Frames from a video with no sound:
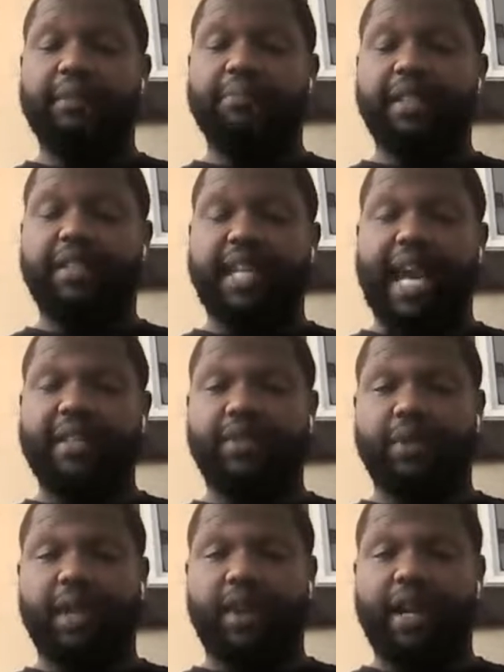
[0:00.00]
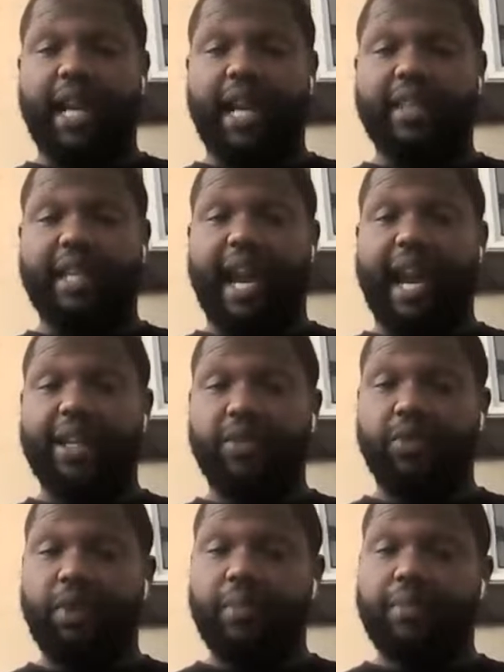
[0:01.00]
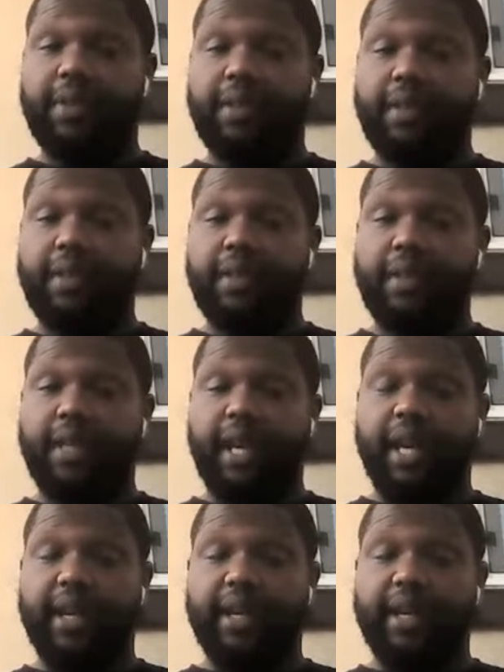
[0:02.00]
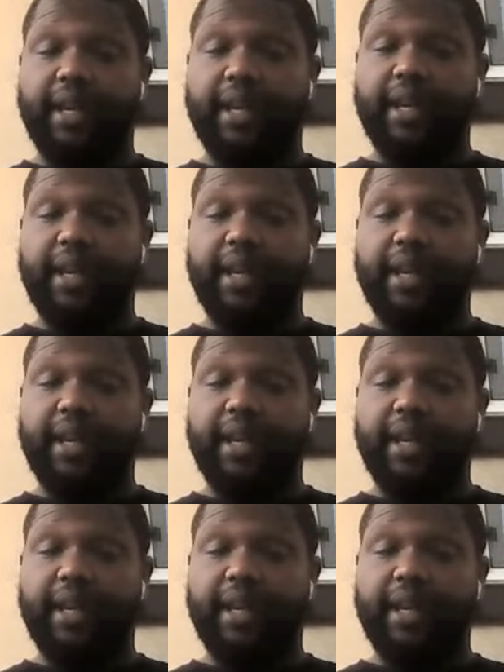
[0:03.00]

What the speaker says: empty stats where they already got their ass whooped and